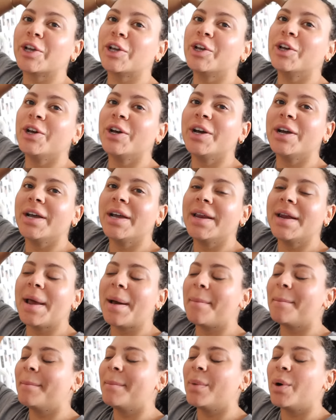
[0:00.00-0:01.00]

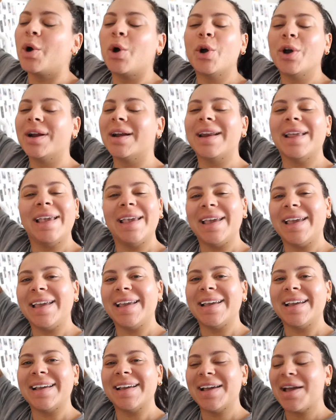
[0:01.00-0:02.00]
Good
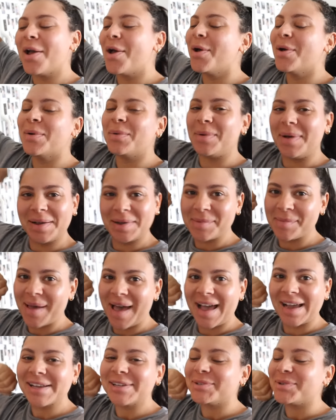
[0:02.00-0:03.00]
morning. Welcome
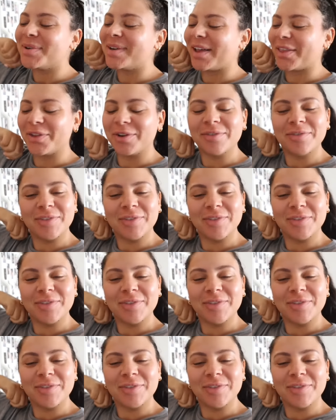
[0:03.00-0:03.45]
back to another